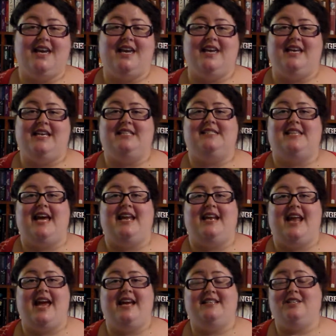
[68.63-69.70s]
He is
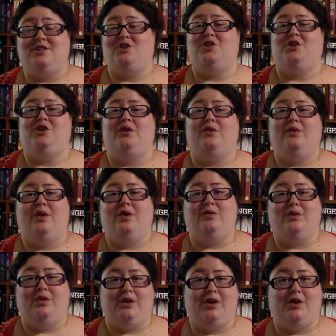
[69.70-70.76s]
an
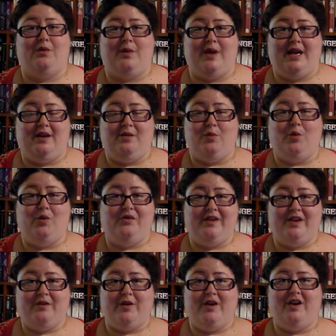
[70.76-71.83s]
82-year-old Korean War
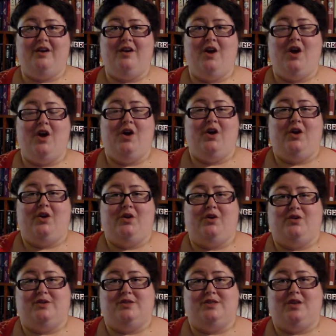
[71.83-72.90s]
veteran
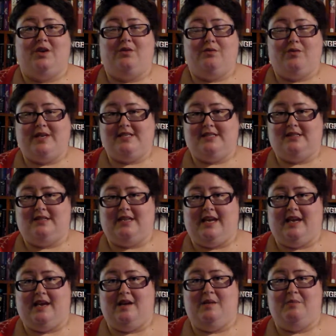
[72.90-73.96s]
who's
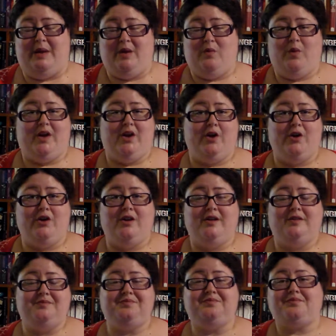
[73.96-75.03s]
recently been widowed.